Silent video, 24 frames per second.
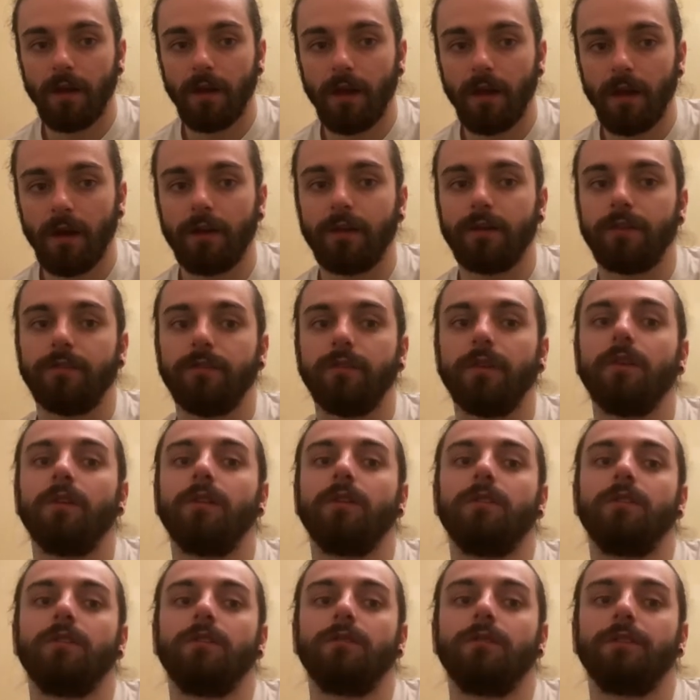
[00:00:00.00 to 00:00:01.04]
And
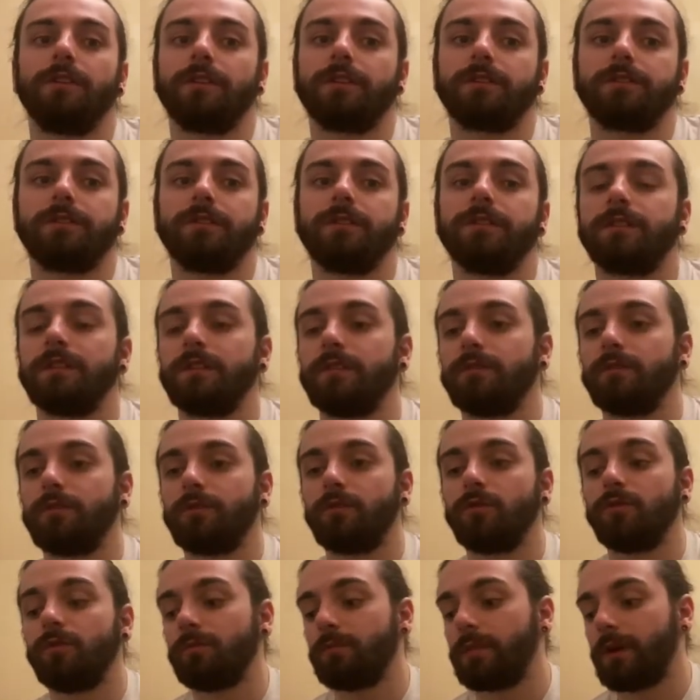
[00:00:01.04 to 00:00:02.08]
like I said, even
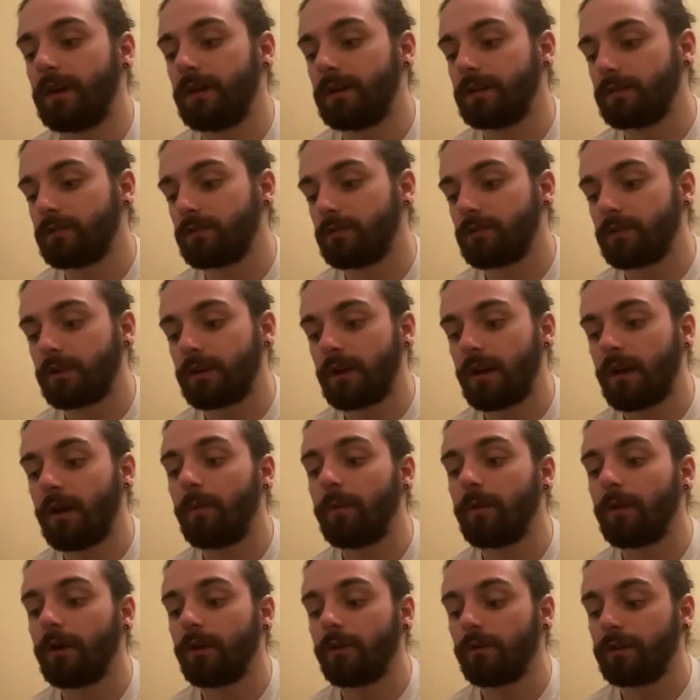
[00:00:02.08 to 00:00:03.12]
going back to the
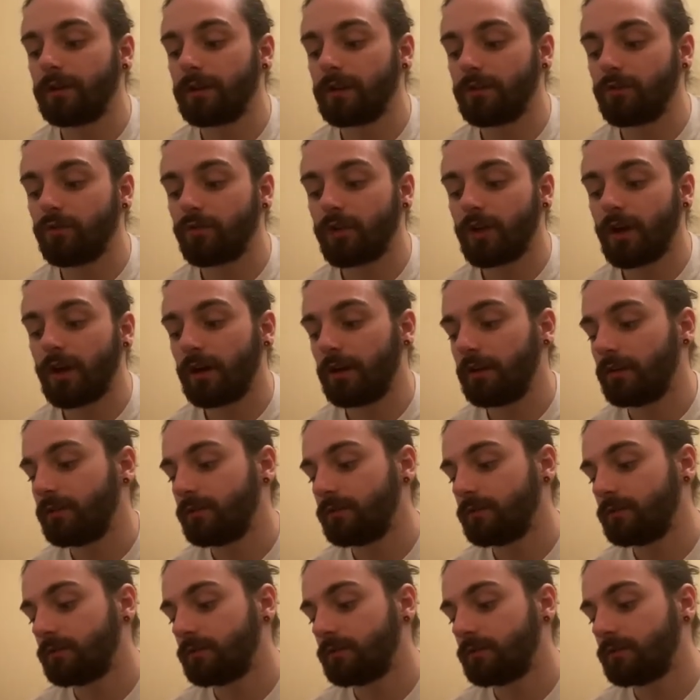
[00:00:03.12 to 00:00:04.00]
camera, like you can't